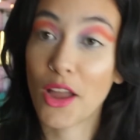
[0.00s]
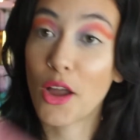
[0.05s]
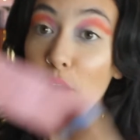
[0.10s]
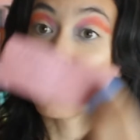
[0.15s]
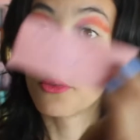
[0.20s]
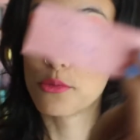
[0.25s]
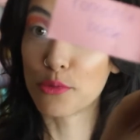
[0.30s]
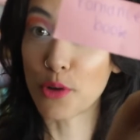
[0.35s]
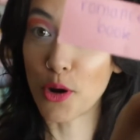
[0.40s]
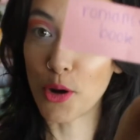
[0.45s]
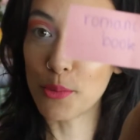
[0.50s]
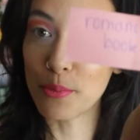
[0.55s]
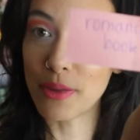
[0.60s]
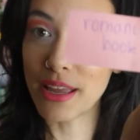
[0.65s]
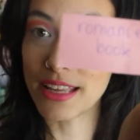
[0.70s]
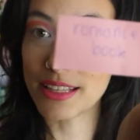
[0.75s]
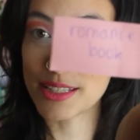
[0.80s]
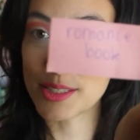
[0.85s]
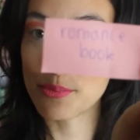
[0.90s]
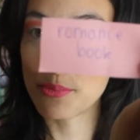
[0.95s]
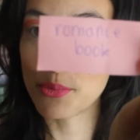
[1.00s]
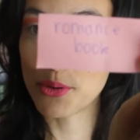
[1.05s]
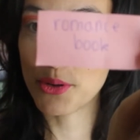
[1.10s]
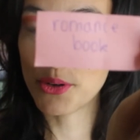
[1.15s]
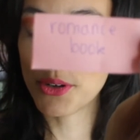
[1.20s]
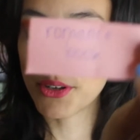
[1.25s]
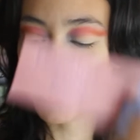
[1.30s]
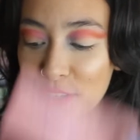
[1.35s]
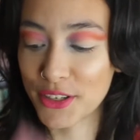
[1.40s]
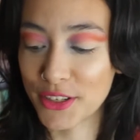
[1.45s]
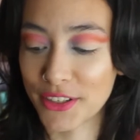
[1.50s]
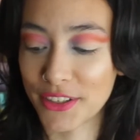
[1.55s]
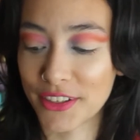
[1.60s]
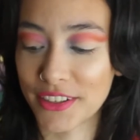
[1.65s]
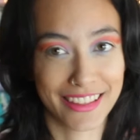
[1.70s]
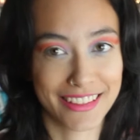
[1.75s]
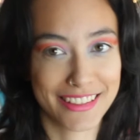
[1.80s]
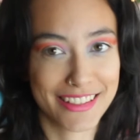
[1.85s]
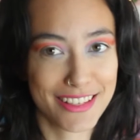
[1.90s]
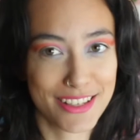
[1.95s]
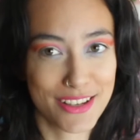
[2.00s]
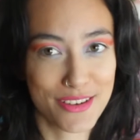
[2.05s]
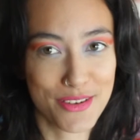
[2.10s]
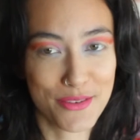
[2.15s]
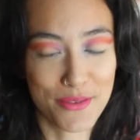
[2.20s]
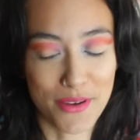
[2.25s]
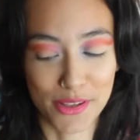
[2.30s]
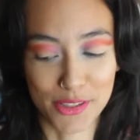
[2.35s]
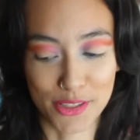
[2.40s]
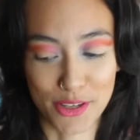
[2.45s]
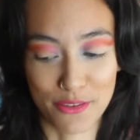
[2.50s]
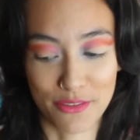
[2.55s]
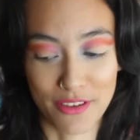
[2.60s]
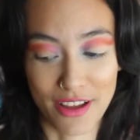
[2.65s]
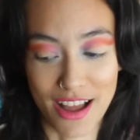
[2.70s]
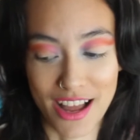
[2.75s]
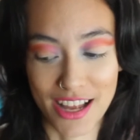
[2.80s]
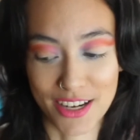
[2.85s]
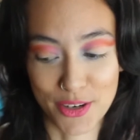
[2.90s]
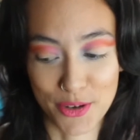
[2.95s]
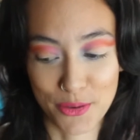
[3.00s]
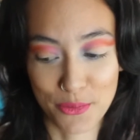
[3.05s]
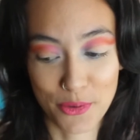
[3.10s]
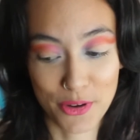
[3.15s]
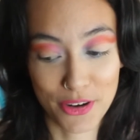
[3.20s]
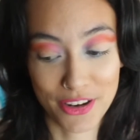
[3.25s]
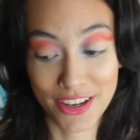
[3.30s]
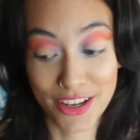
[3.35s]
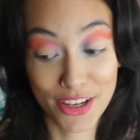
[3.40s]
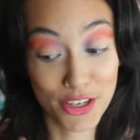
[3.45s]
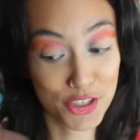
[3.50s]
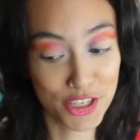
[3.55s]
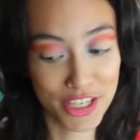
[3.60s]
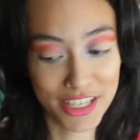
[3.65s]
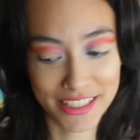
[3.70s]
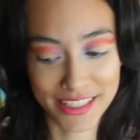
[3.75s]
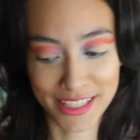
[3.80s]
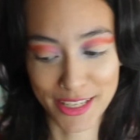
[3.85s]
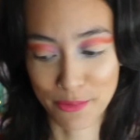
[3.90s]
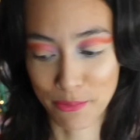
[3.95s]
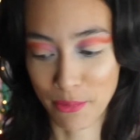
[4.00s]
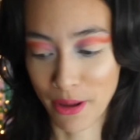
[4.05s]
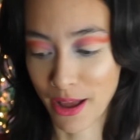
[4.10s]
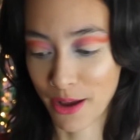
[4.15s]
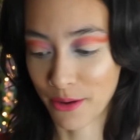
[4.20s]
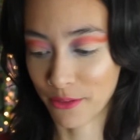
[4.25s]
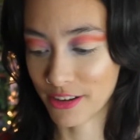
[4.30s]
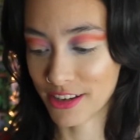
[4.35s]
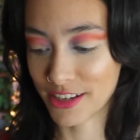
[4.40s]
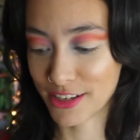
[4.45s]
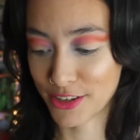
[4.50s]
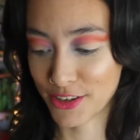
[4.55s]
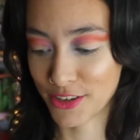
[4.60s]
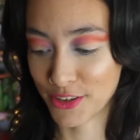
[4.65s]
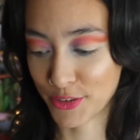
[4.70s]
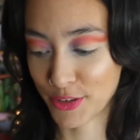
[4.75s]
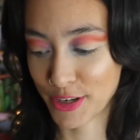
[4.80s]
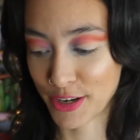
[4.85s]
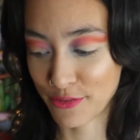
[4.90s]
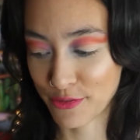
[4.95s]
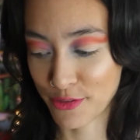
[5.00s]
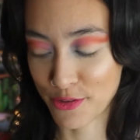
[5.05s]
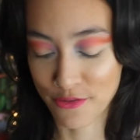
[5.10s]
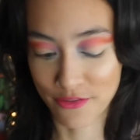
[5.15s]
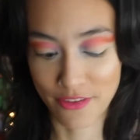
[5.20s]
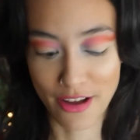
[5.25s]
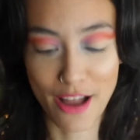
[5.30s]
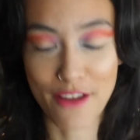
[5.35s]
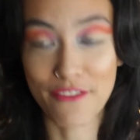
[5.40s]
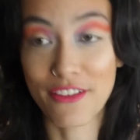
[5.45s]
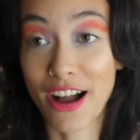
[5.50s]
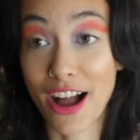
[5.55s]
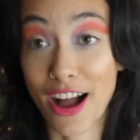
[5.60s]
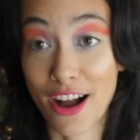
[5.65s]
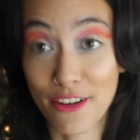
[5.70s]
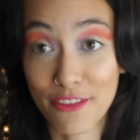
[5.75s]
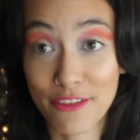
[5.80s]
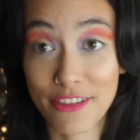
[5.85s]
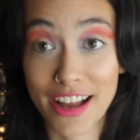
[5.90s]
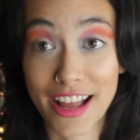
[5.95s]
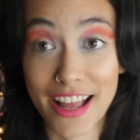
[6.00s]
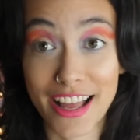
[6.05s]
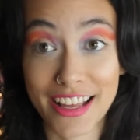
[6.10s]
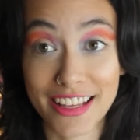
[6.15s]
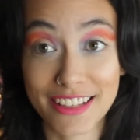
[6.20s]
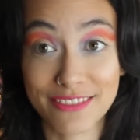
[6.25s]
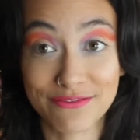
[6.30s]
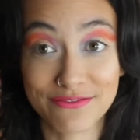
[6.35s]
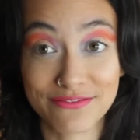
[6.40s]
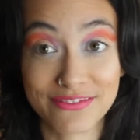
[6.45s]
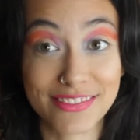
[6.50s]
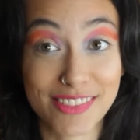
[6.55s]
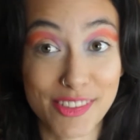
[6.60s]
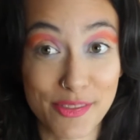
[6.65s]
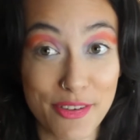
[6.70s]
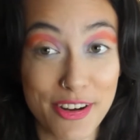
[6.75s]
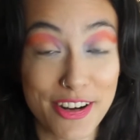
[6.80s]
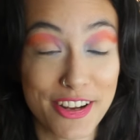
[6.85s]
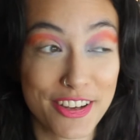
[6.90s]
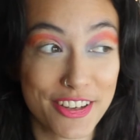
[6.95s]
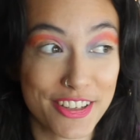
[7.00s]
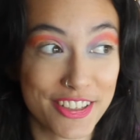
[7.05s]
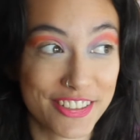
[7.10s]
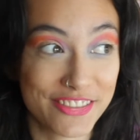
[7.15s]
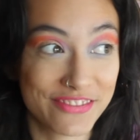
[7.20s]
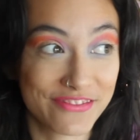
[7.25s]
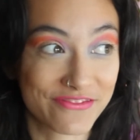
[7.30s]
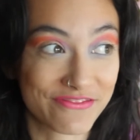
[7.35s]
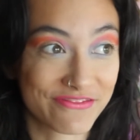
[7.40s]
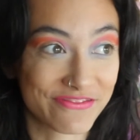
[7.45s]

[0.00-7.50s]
A romance book. This is going well so far. I don't wanna jinx it, but 1, 2, 3, 4, 5. Halfway, it's pretty good.